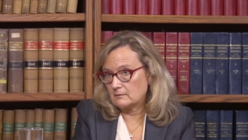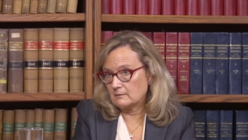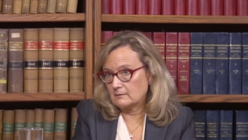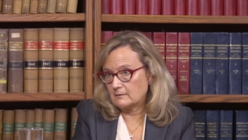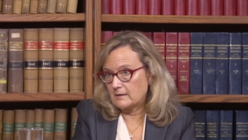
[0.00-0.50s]

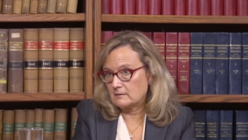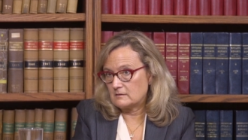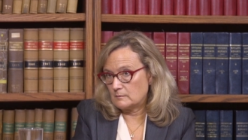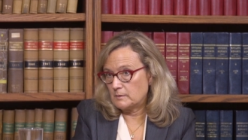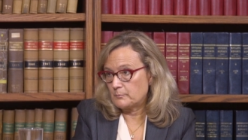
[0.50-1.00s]

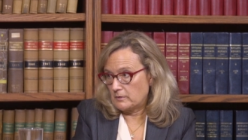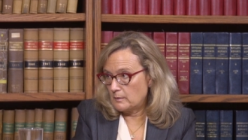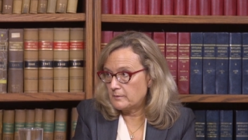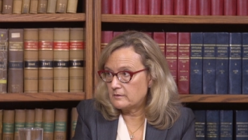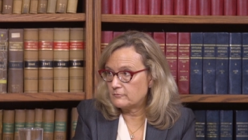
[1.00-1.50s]
likely to be
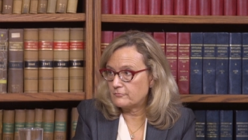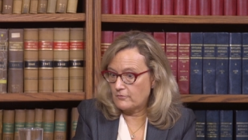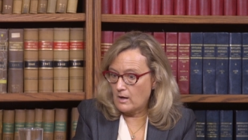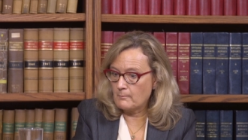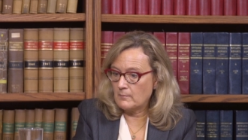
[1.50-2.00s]
prohibited
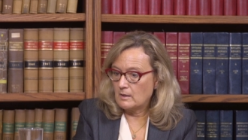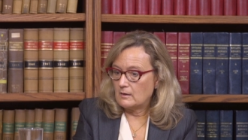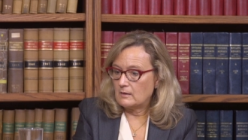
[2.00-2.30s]
from